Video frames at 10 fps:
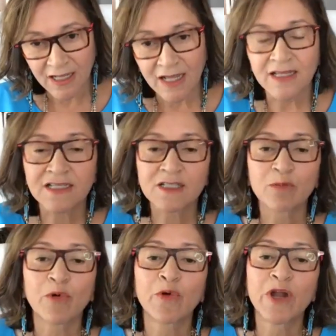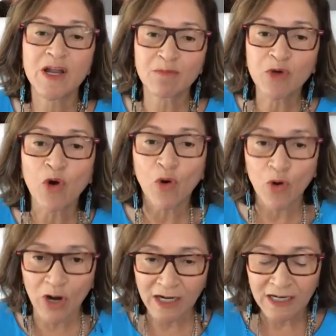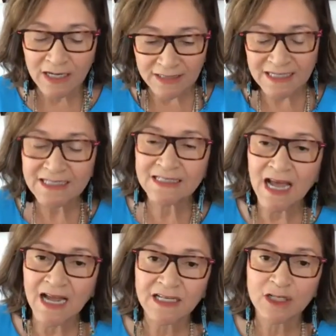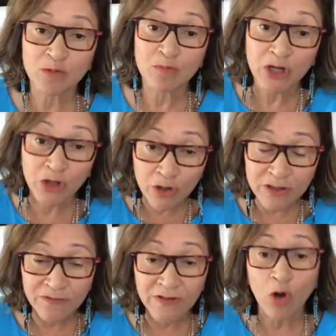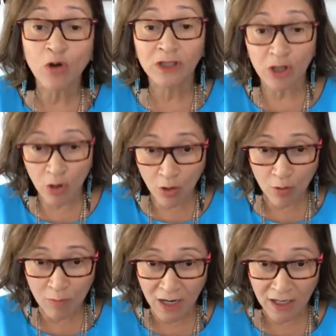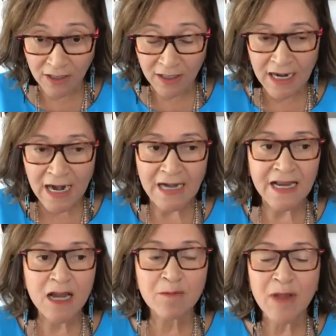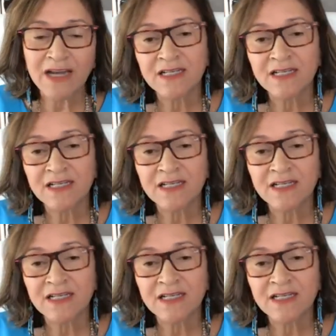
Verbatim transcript: the Supreme Court decided in McGirt v. Oklahoma, they made a